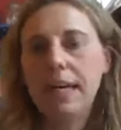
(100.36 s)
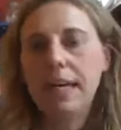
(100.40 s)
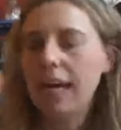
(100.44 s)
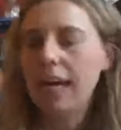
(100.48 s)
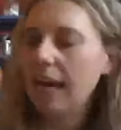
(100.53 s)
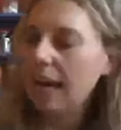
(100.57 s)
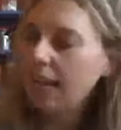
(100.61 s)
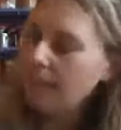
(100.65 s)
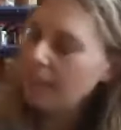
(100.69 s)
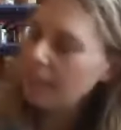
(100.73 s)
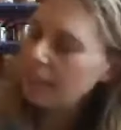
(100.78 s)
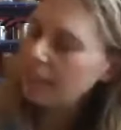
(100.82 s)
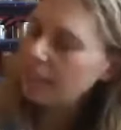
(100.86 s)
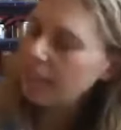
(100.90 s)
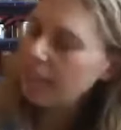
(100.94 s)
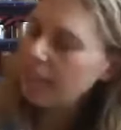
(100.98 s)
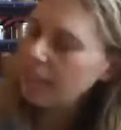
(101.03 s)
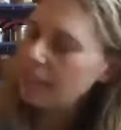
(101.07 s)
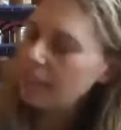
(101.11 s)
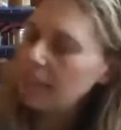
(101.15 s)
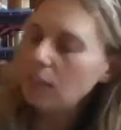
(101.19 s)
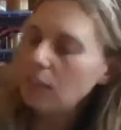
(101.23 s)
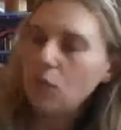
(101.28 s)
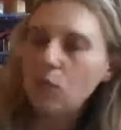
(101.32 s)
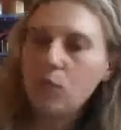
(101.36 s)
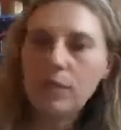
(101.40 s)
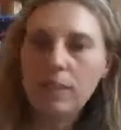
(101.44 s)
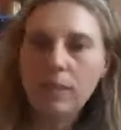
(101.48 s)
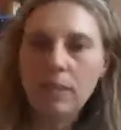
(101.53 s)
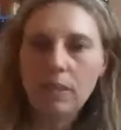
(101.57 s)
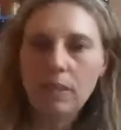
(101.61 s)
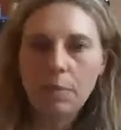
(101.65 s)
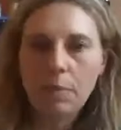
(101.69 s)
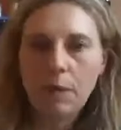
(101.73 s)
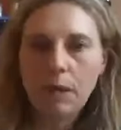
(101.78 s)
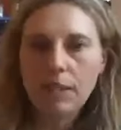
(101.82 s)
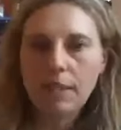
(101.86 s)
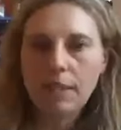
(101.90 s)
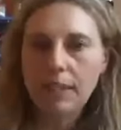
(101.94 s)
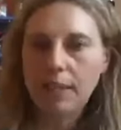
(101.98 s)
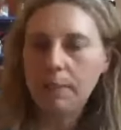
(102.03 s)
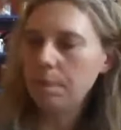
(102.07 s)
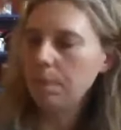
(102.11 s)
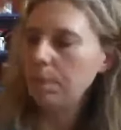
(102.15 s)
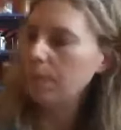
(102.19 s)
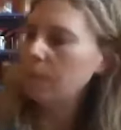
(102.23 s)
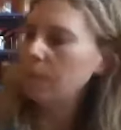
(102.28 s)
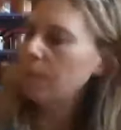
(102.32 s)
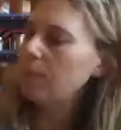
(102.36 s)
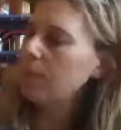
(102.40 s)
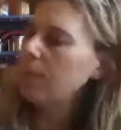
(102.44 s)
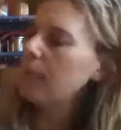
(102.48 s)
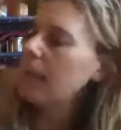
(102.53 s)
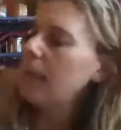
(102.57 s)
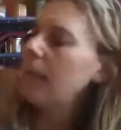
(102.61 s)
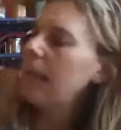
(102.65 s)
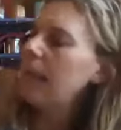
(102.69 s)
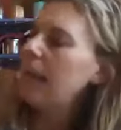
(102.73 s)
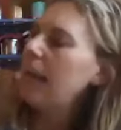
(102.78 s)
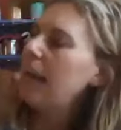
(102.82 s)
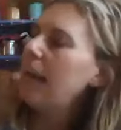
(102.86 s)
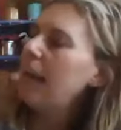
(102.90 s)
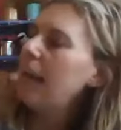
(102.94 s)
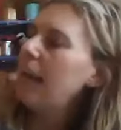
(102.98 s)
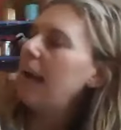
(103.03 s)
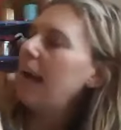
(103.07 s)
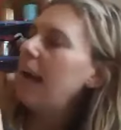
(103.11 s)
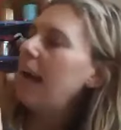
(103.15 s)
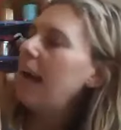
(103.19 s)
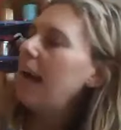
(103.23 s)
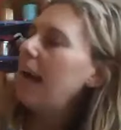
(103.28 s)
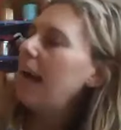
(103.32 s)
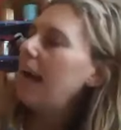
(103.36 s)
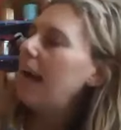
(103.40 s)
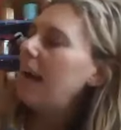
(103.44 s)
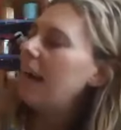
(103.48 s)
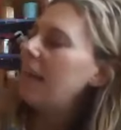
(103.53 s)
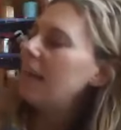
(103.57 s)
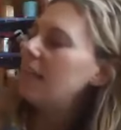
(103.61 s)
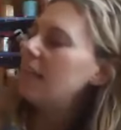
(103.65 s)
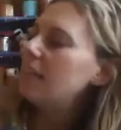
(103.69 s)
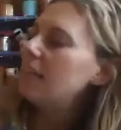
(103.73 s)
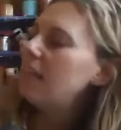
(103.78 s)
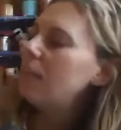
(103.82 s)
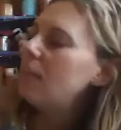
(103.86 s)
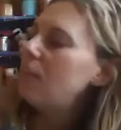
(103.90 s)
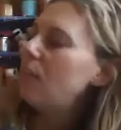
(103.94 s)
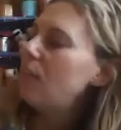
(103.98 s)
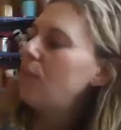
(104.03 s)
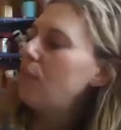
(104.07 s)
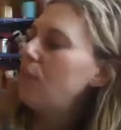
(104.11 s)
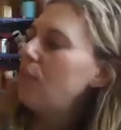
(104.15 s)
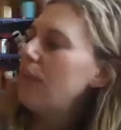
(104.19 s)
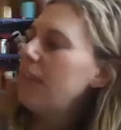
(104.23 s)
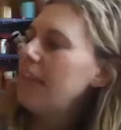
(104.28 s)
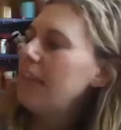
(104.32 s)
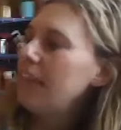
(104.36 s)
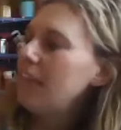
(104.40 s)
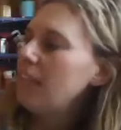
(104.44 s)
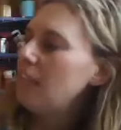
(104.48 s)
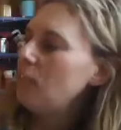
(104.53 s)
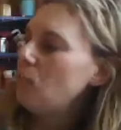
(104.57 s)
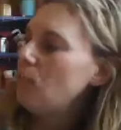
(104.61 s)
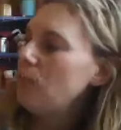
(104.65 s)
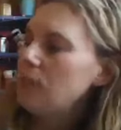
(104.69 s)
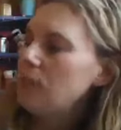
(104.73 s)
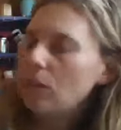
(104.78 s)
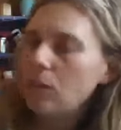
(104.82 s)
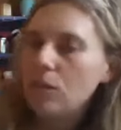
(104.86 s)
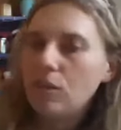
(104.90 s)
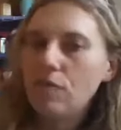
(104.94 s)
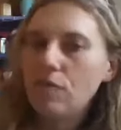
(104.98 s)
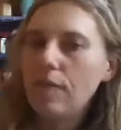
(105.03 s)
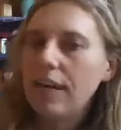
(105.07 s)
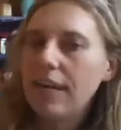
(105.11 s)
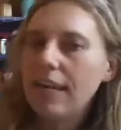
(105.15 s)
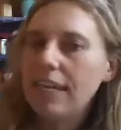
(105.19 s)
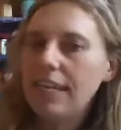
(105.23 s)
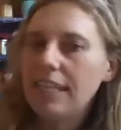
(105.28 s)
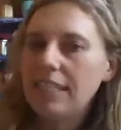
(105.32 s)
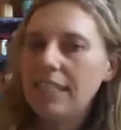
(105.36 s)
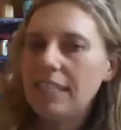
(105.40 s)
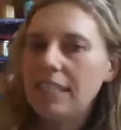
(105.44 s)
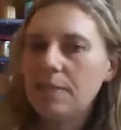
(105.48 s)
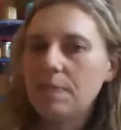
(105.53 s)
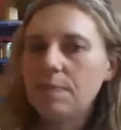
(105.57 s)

and the 6 is always at the bottom, and the 3 is always on the right,